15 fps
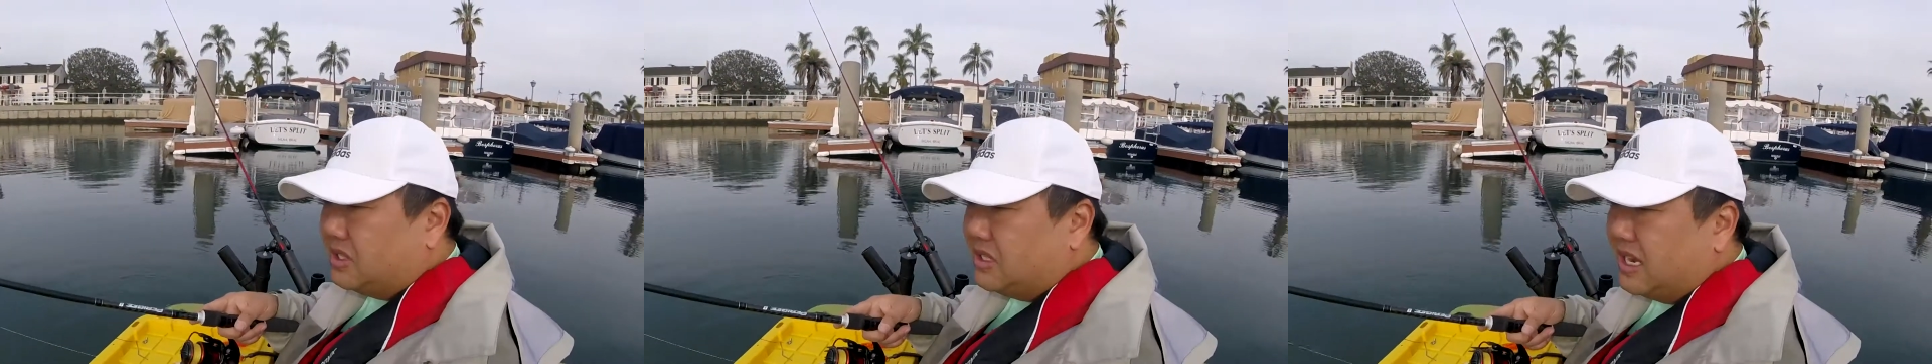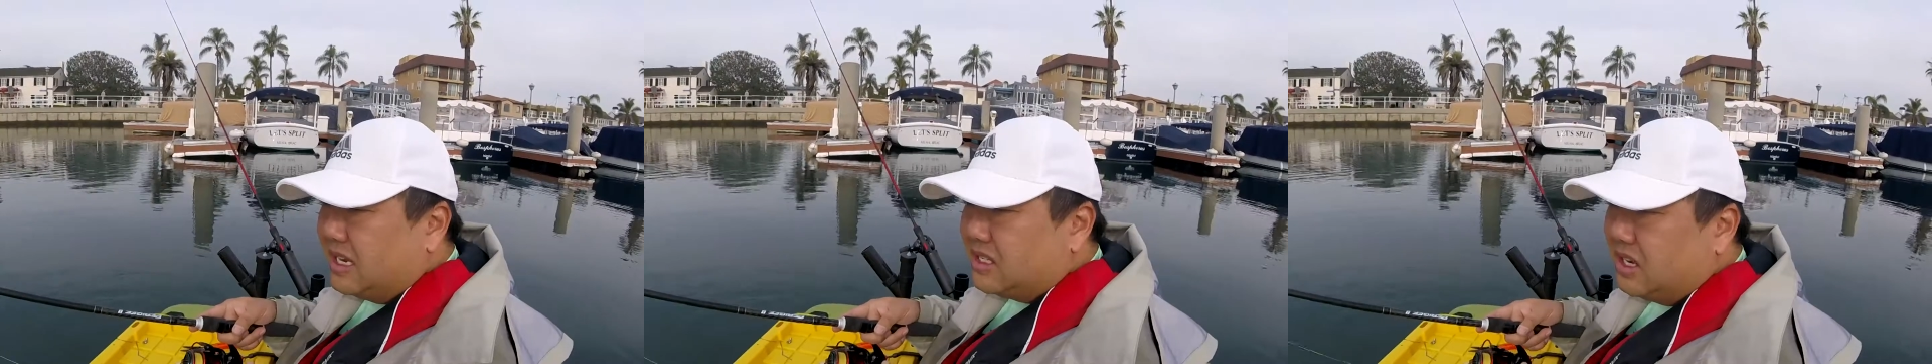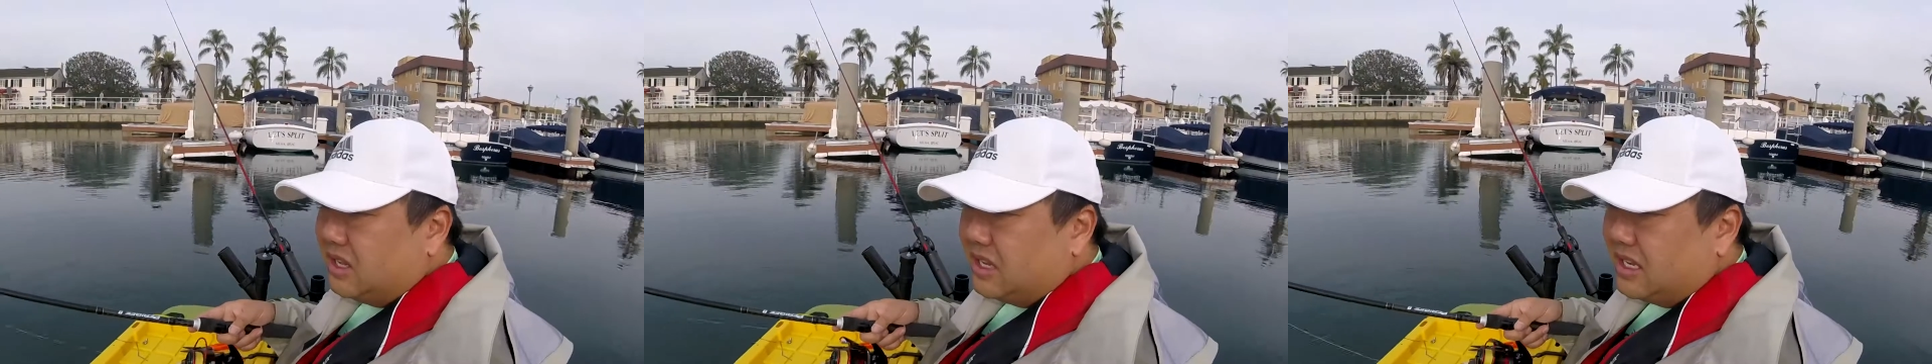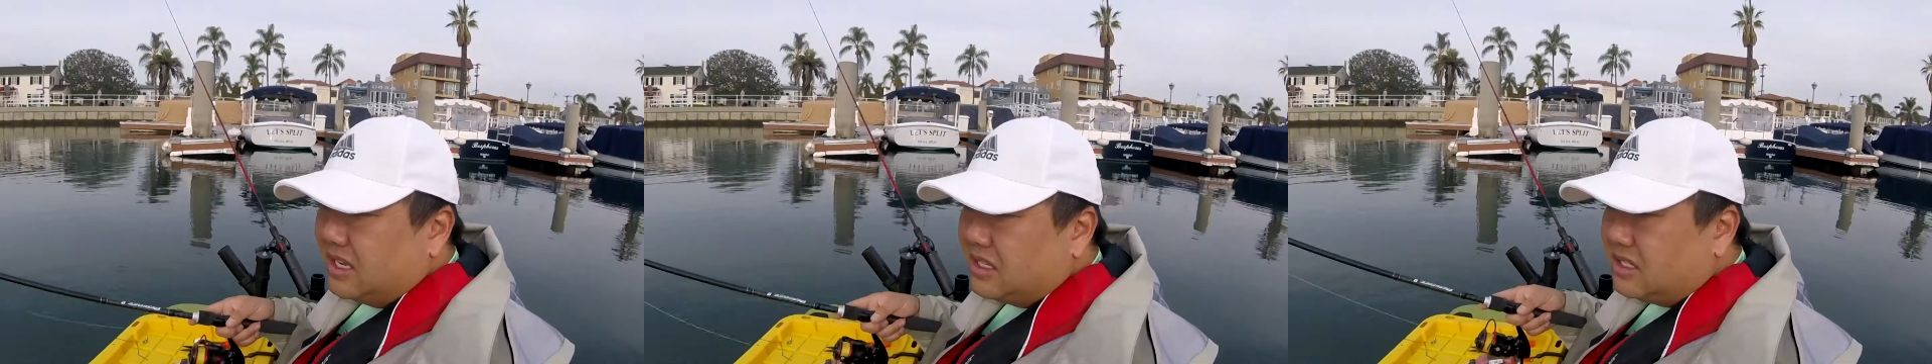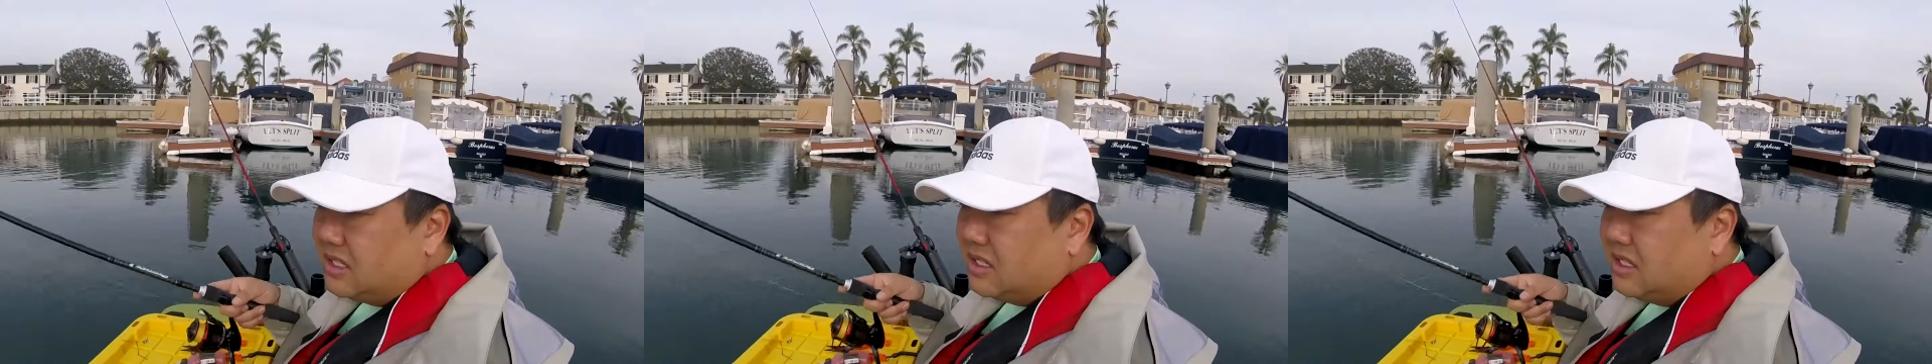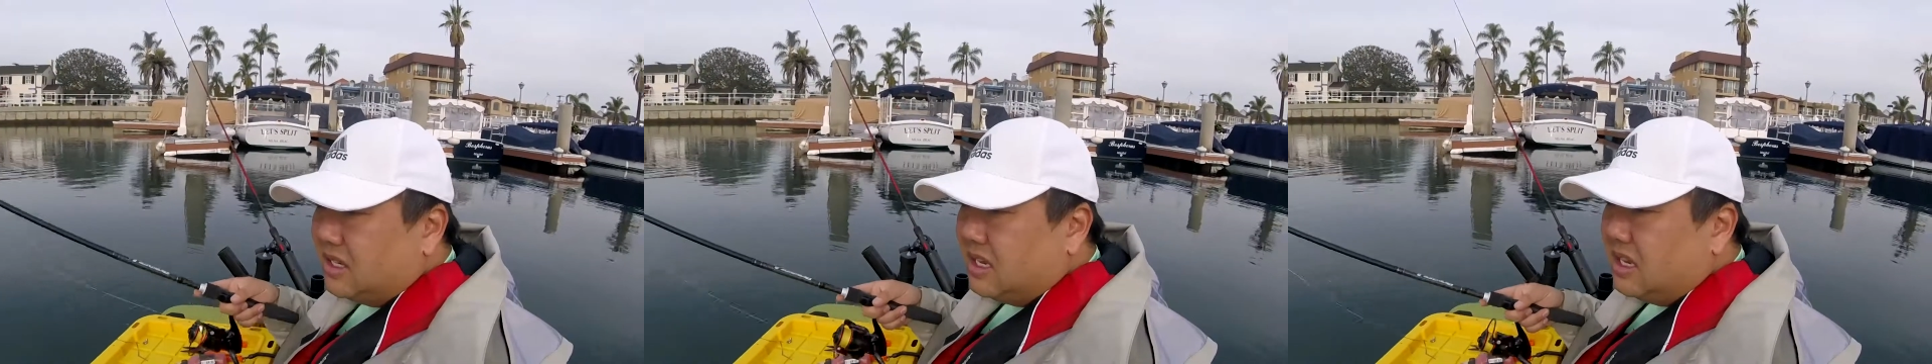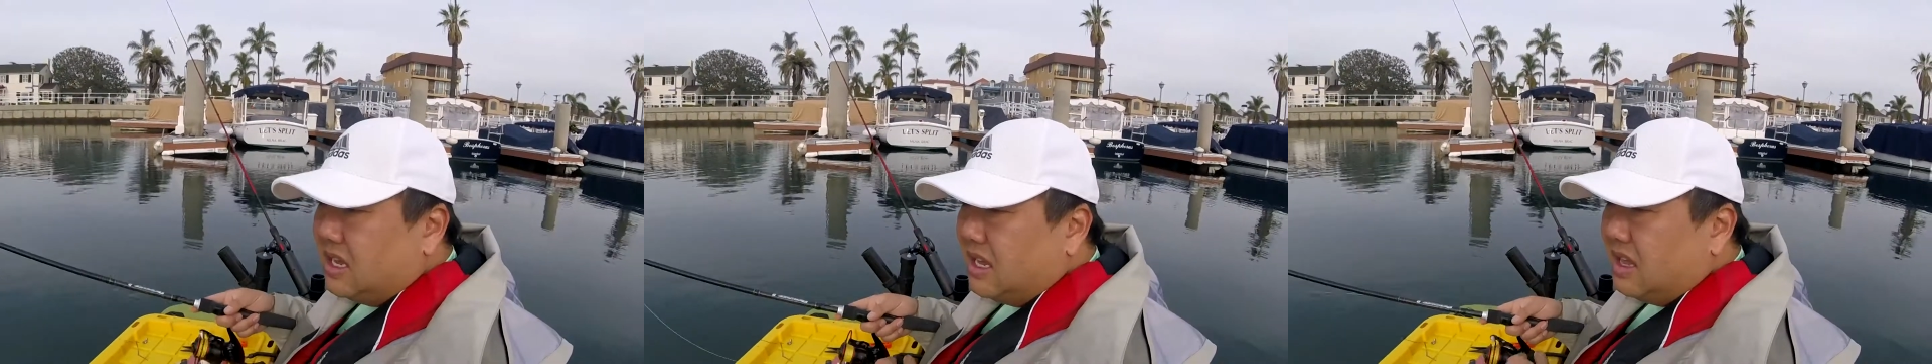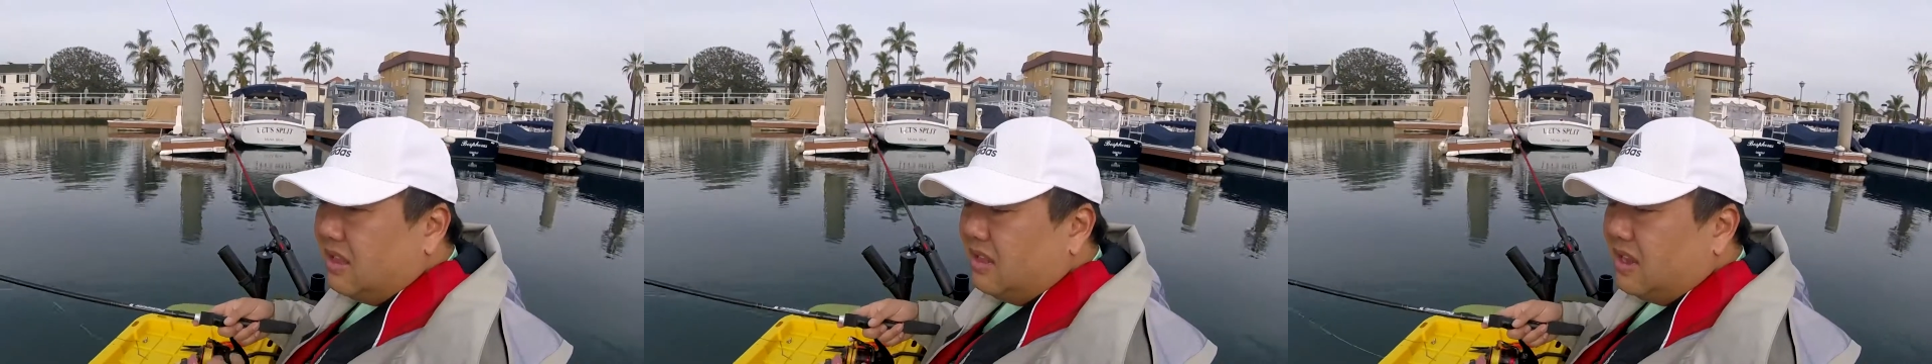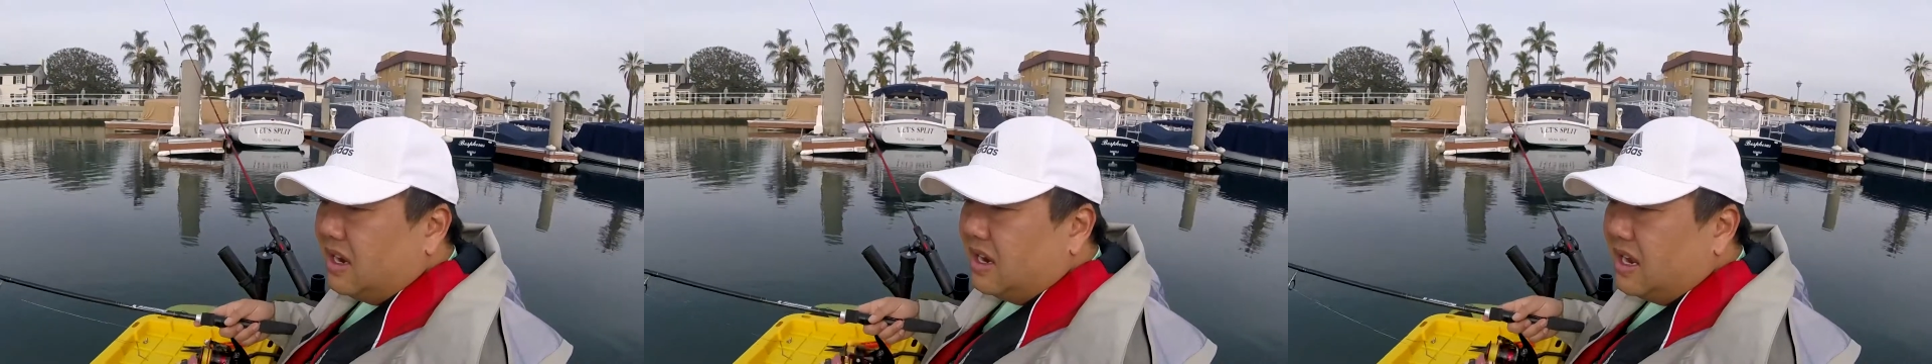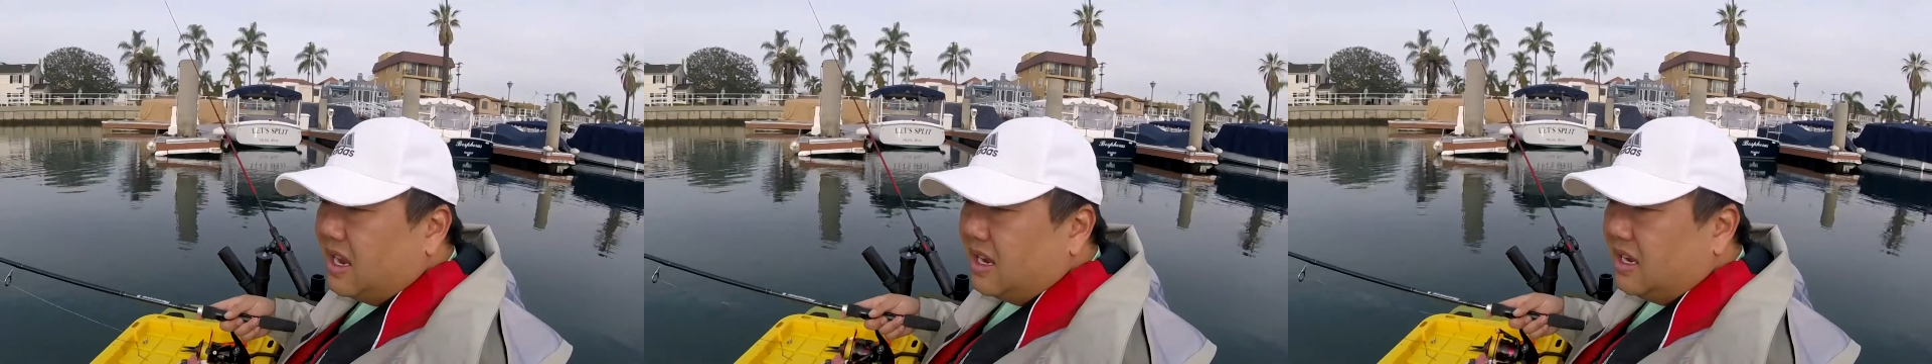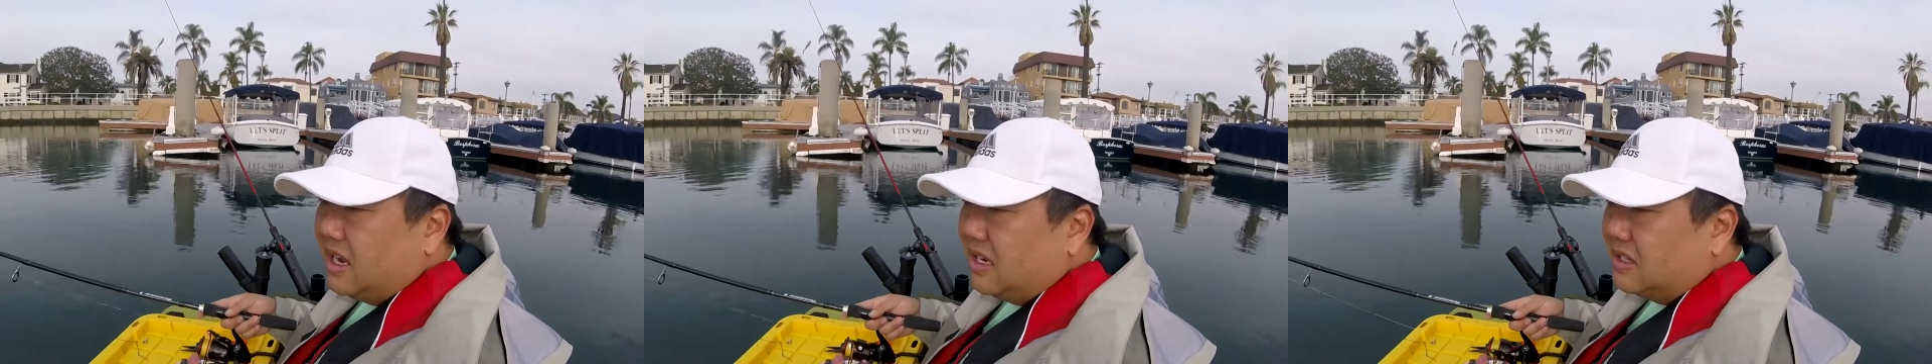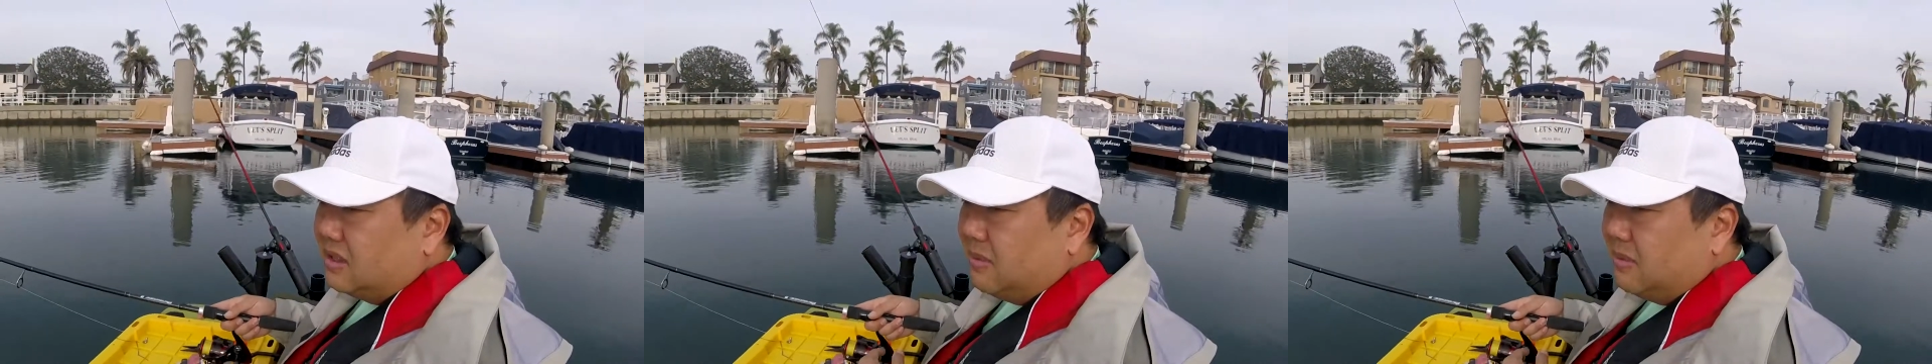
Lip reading: nests on this than I got